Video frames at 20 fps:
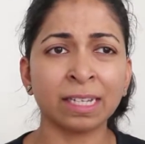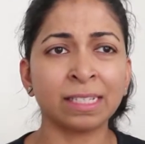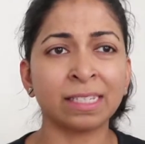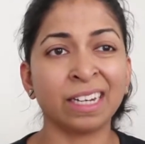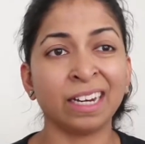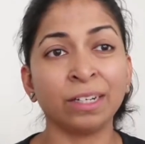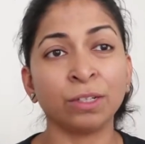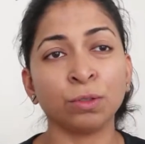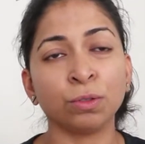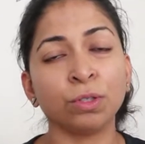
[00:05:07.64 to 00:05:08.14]
that
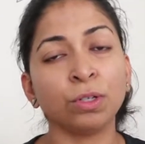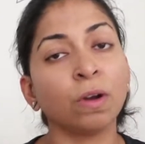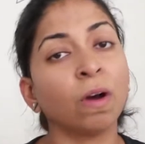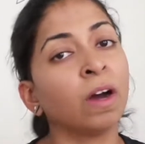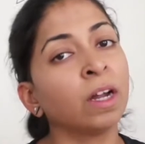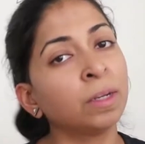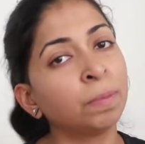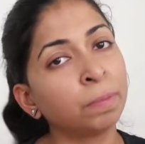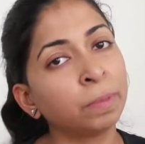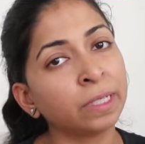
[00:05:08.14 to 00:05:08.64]
say do
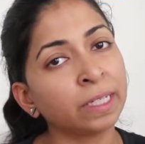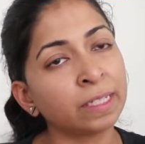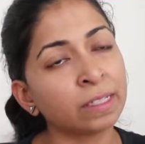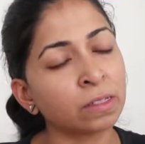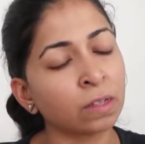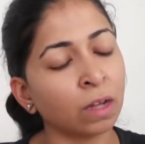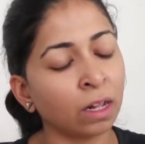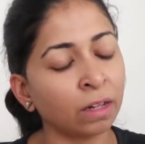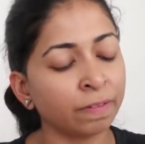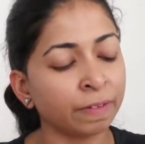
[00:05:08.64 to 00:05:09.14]
not
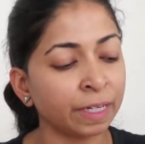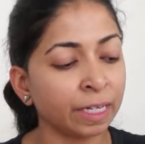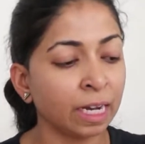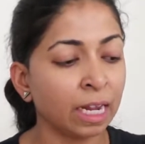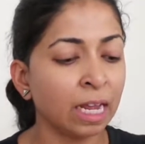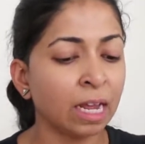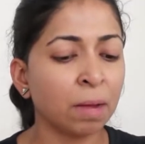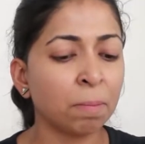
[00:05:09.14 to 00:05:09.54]
pre-dissolve it,